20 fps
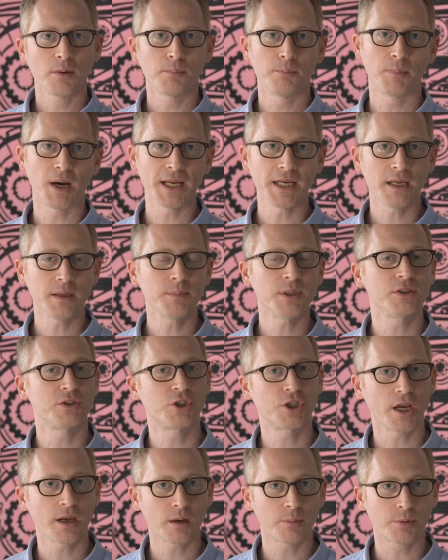My name is
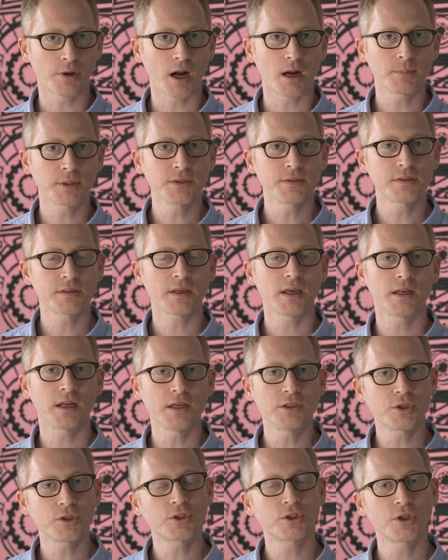Jacob Robbins, and
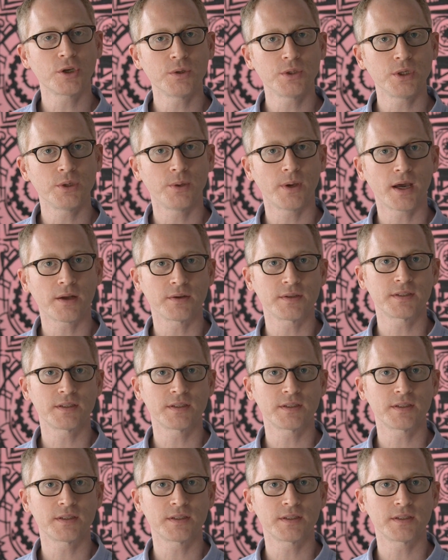I just showed you how to